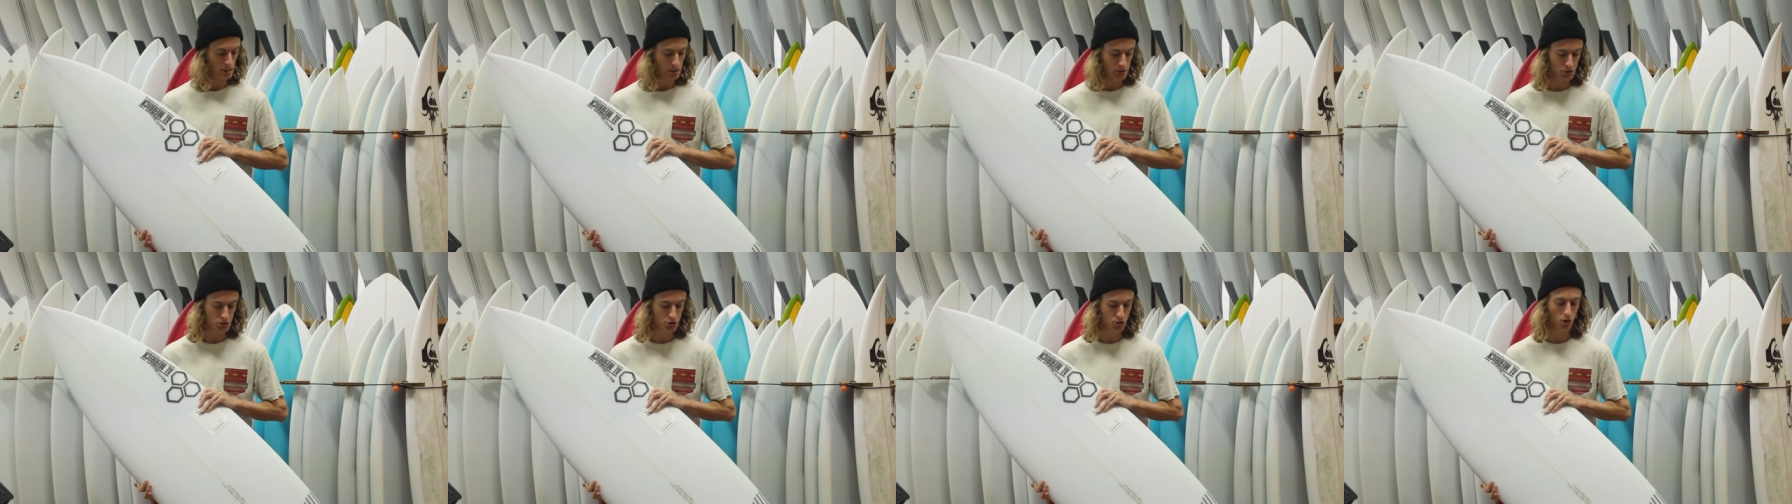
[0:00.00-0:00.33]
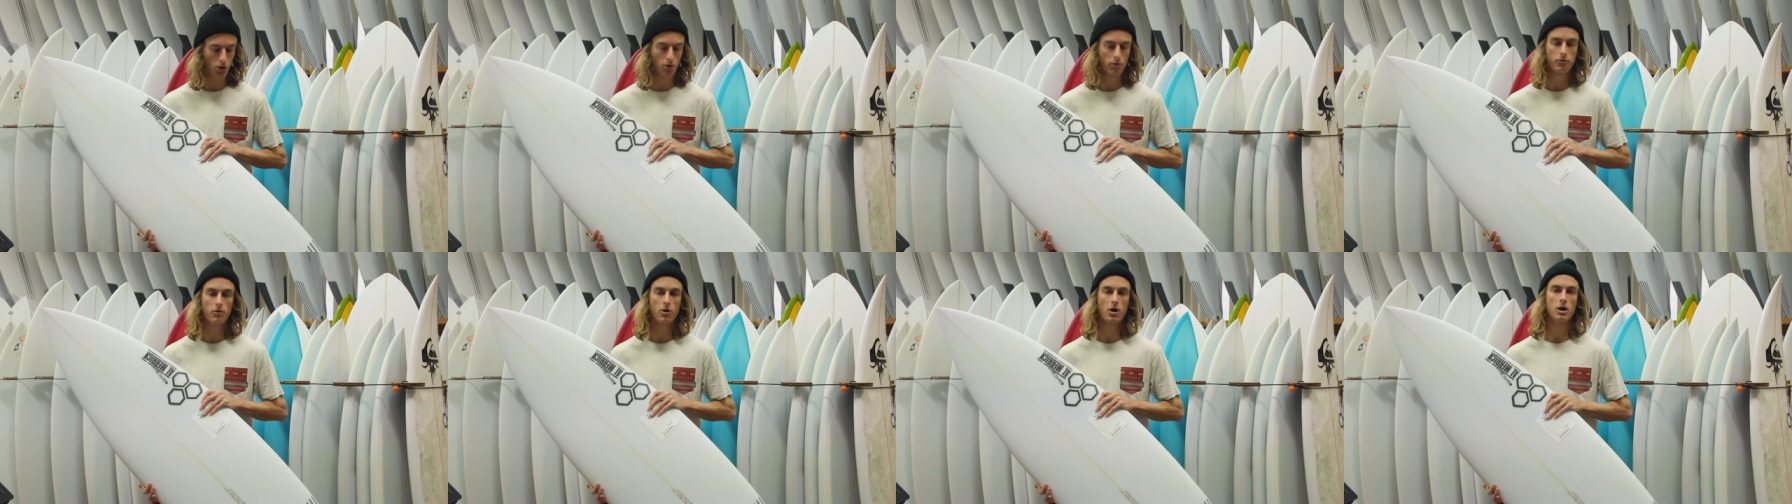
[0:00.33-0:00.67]
Just
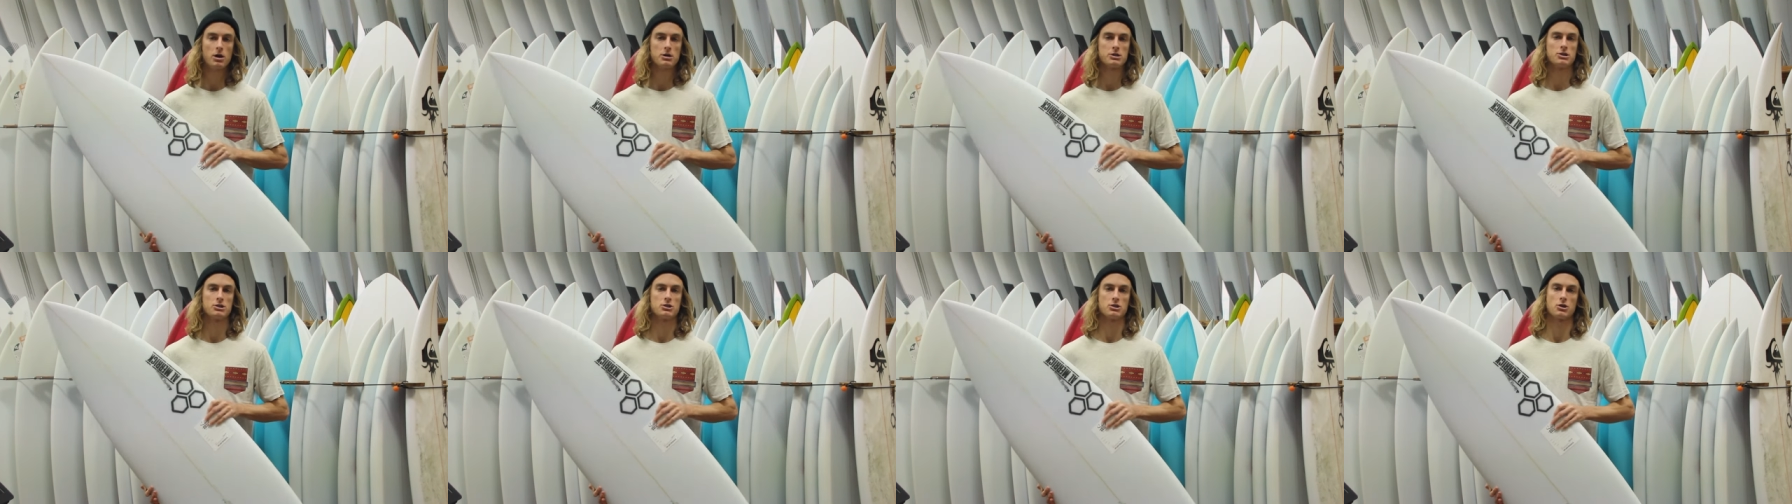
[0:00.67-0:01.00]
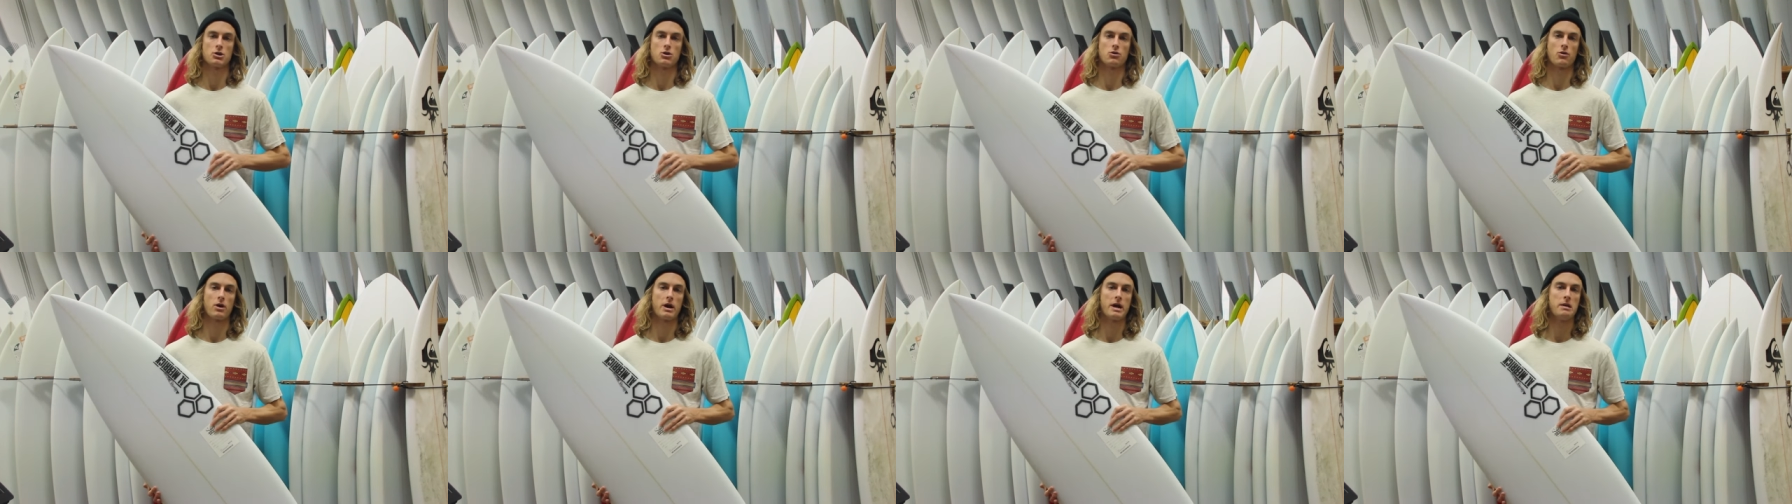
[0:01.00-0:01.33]
overall, this is a
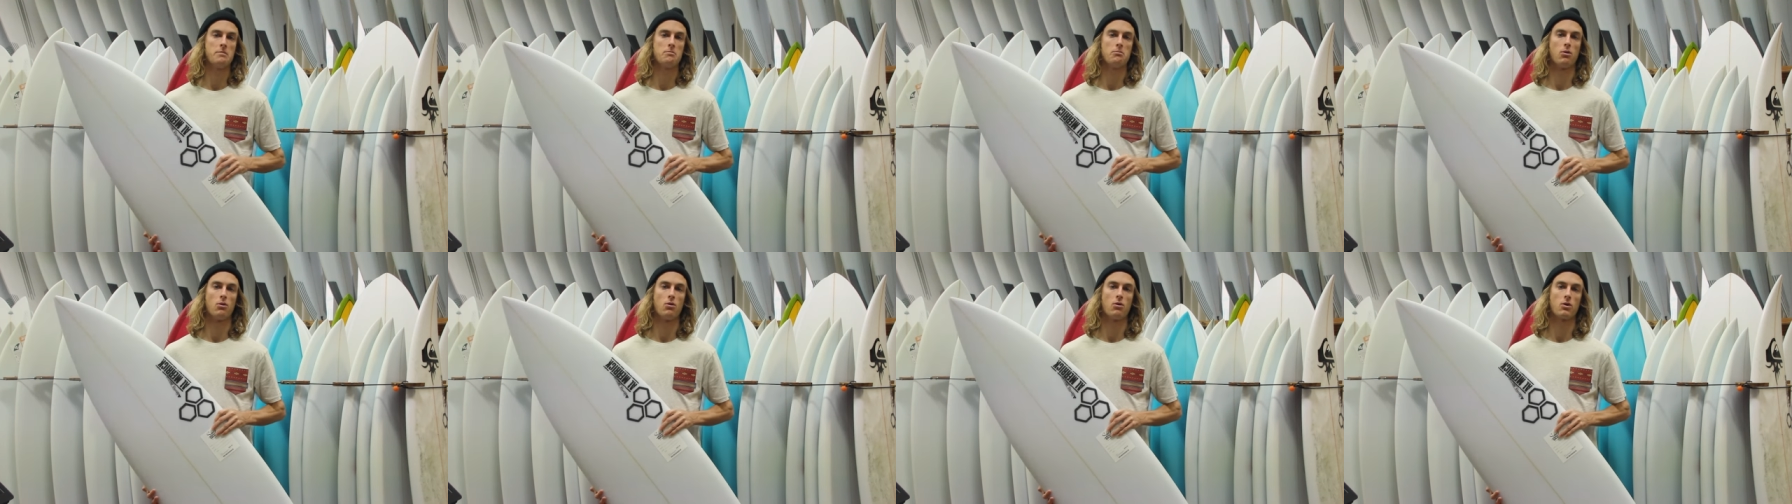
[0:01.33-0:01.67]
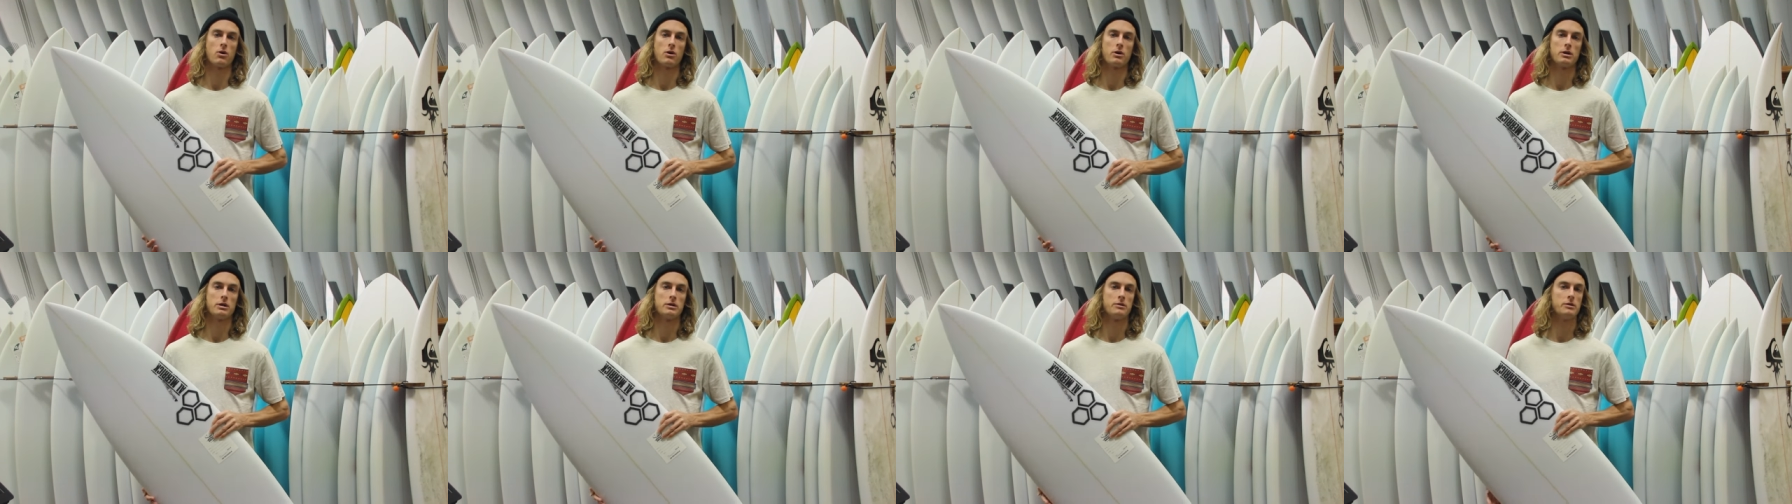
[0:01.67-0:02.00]
great
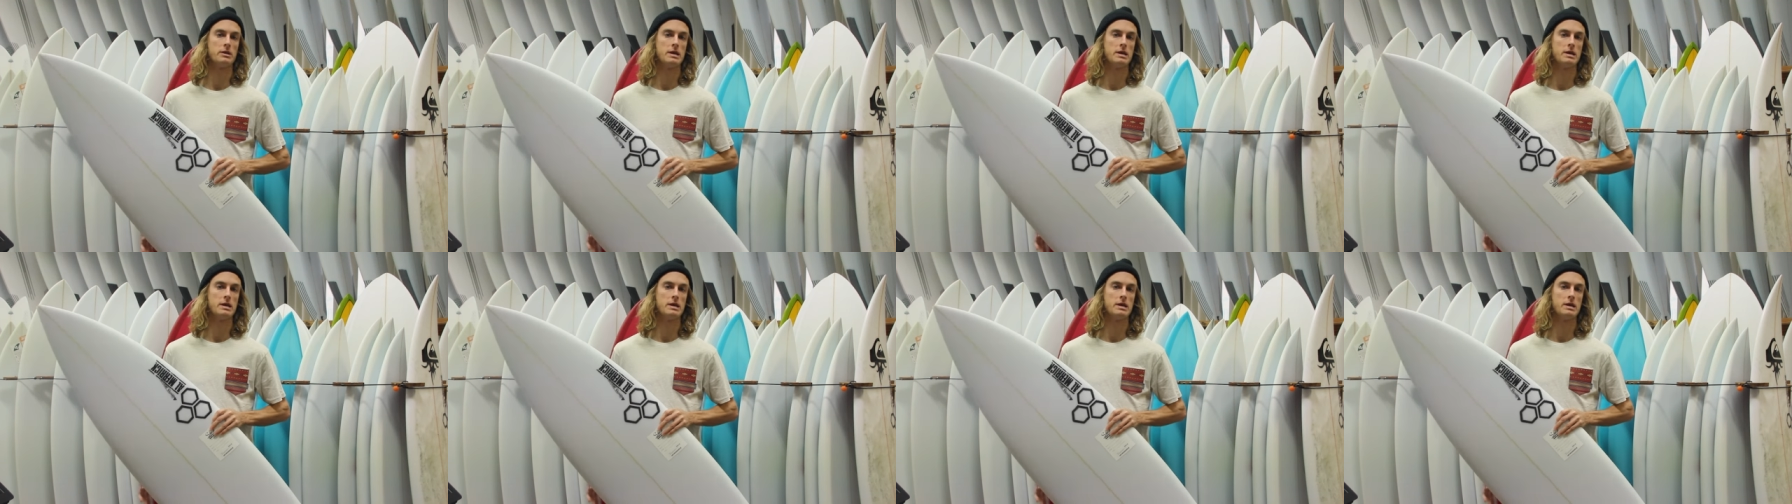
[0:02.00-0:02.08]
board.